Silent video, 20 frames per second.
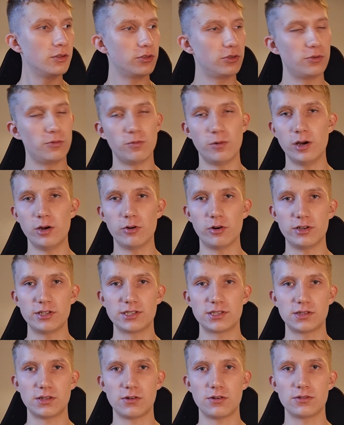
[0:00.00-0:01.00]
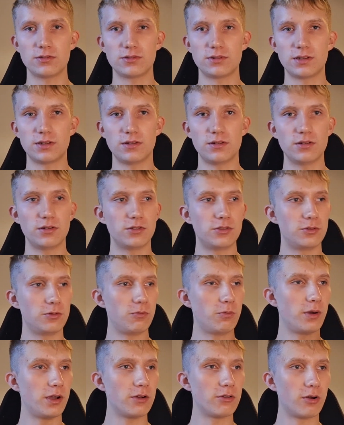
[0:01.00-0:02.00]
to where I started to
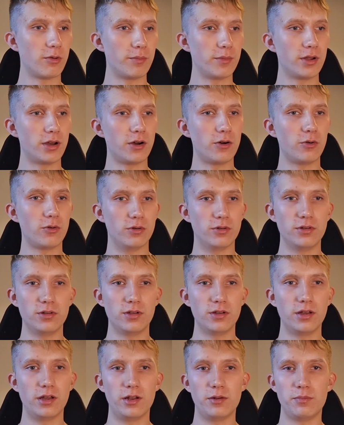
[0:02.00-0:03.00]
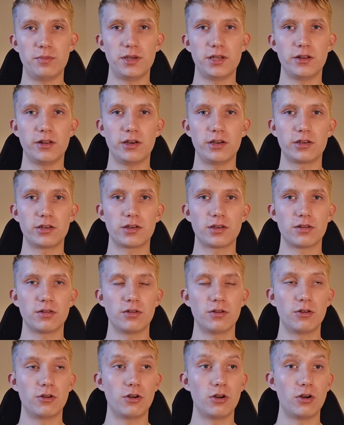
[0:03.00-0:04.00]
where I'm now and be like,
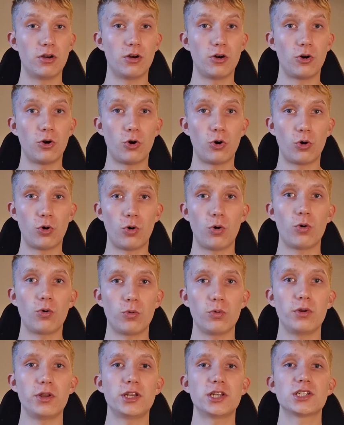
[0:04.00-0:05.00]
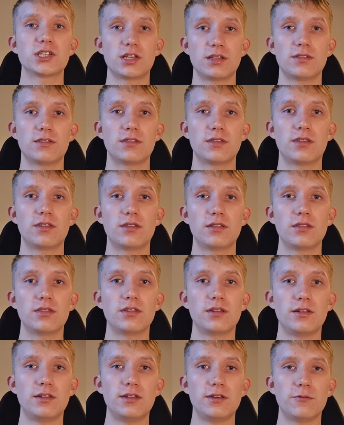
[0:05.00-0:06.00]
holy shit,
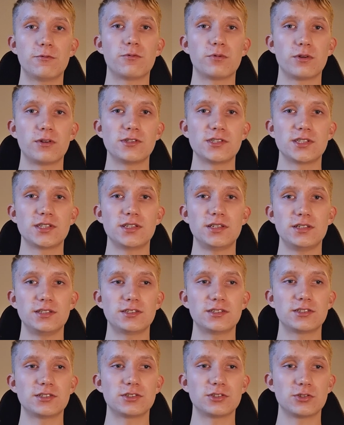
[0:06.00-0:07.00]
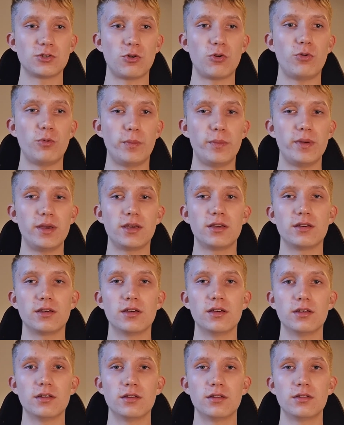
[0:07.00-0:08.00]
the difference is so
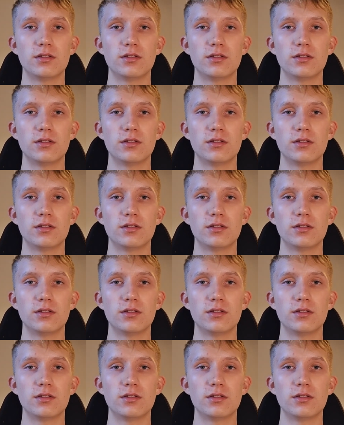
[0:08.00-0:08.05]
big.